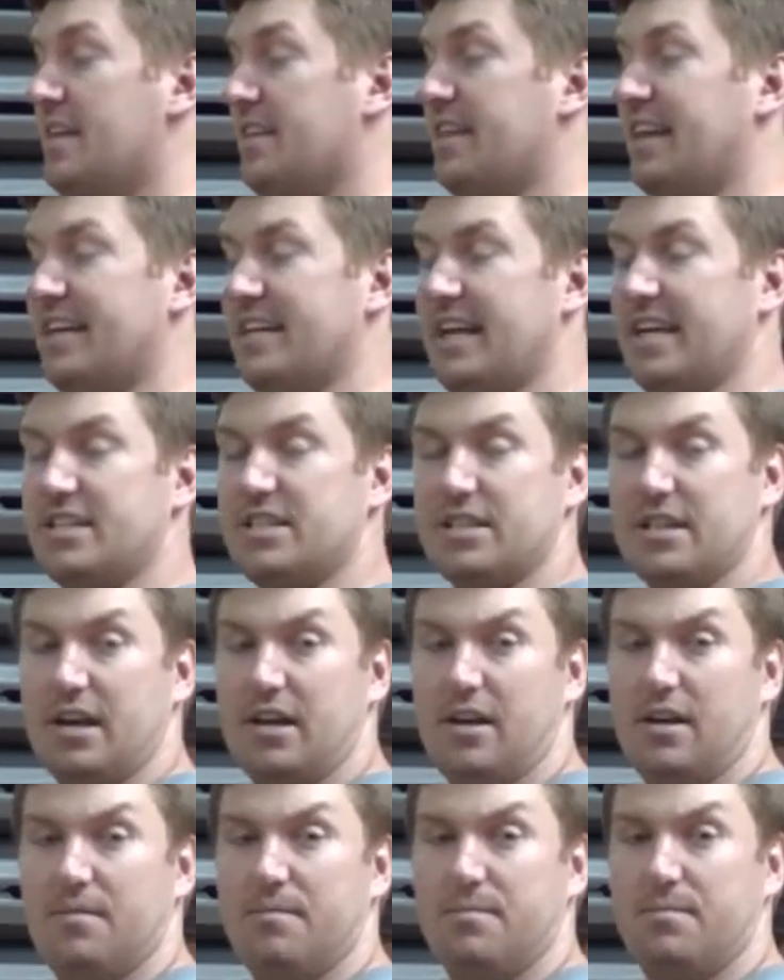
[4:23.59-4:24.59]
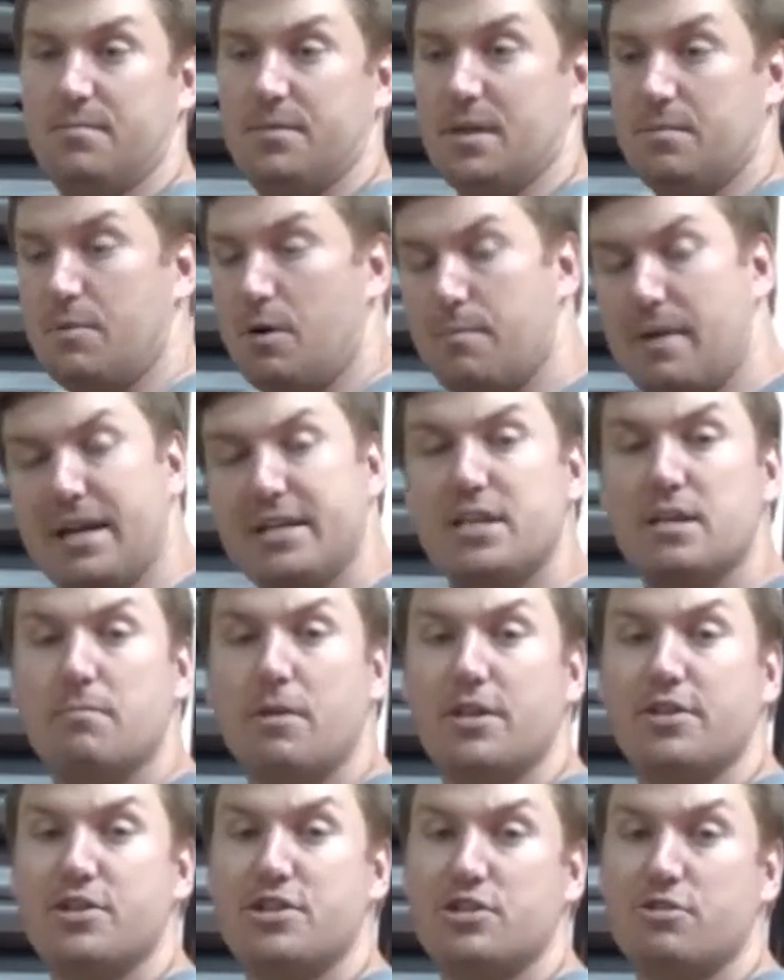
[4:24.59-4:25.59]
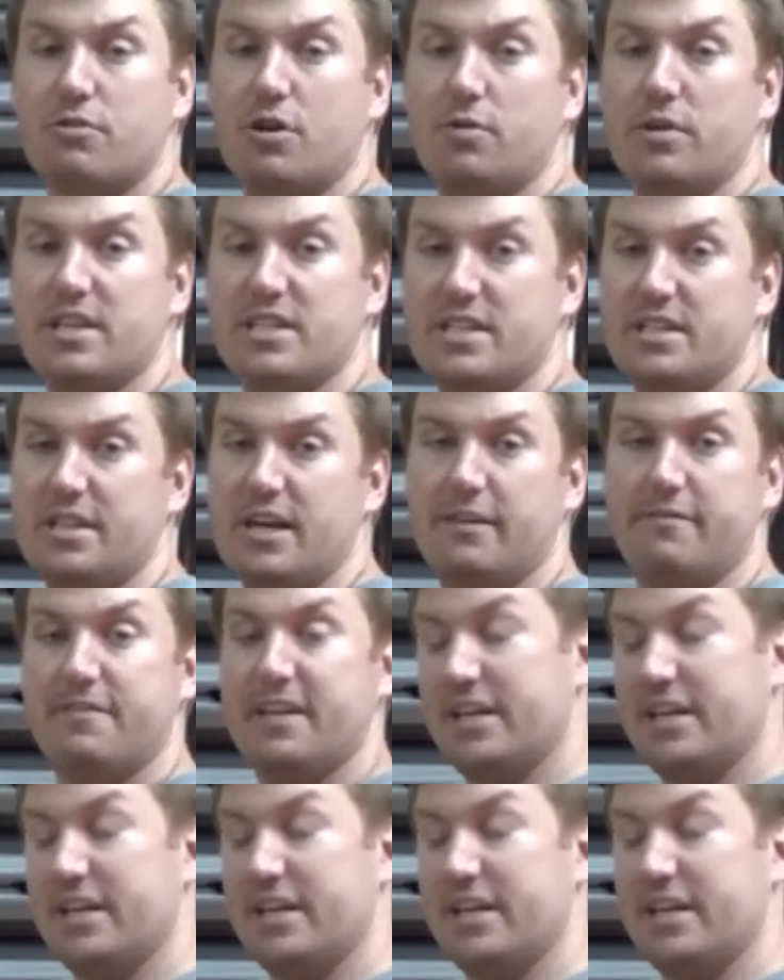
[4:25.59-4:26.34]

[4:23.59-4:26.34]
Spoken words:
It's the momentum on the stroke is enough